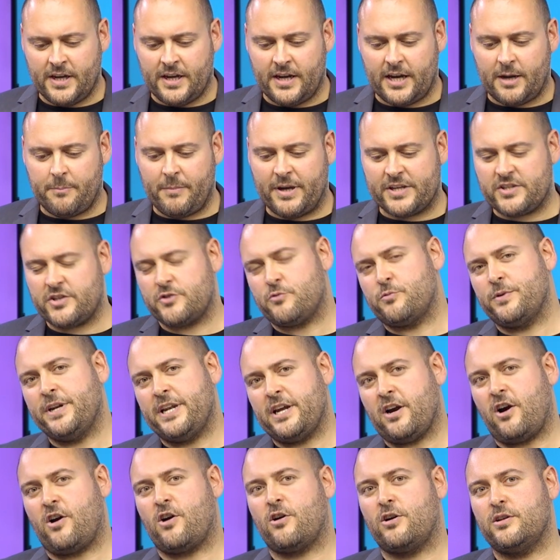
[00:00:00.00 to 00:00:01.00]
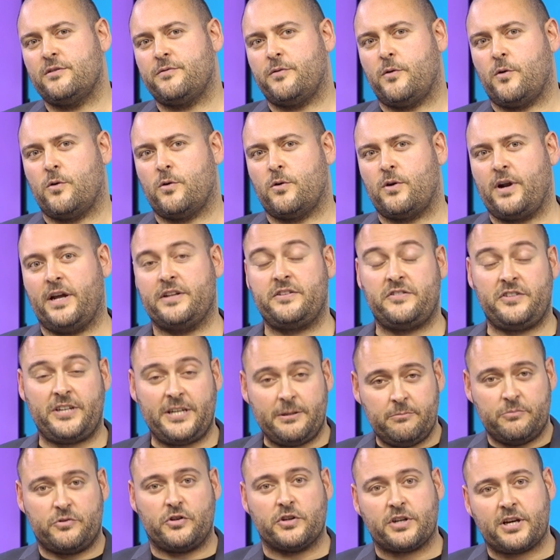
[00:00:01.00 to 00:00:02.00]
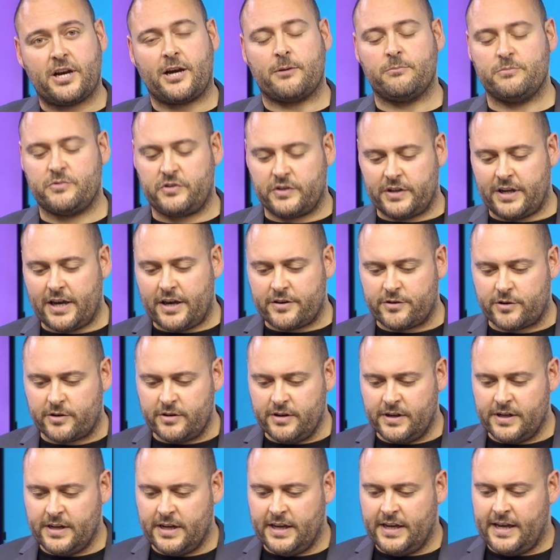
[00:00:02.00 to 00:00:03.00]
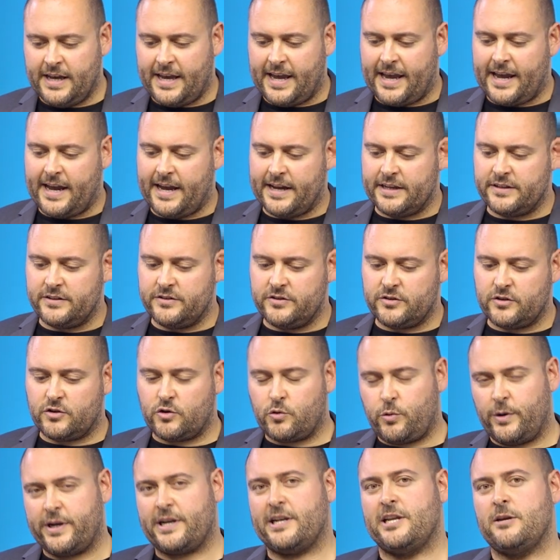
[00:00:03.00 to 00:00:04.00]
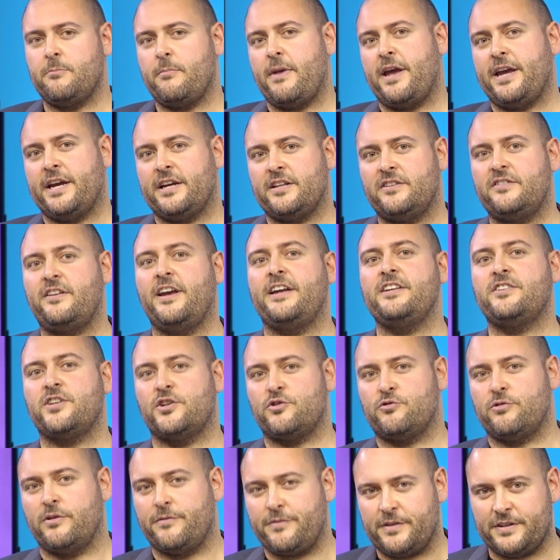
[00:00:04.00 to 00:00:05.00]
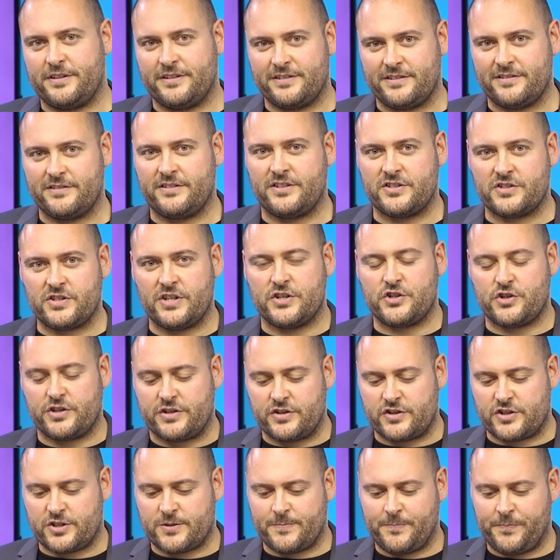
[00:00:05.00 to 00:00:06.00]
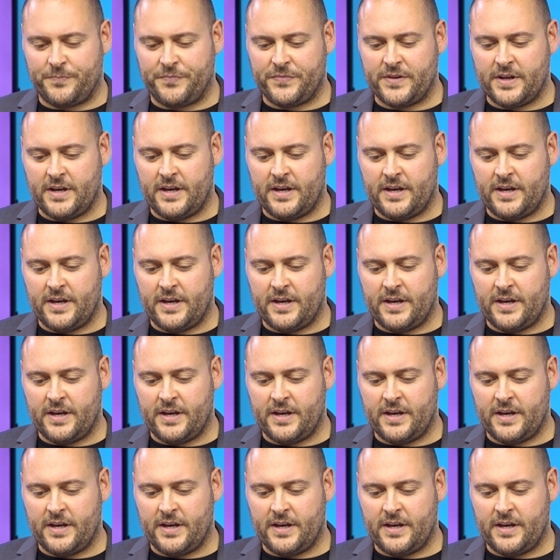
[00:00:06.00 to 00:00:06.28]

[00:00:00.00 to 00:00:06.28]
It makes it really hard for a team to come together and quickly make data-driven decisions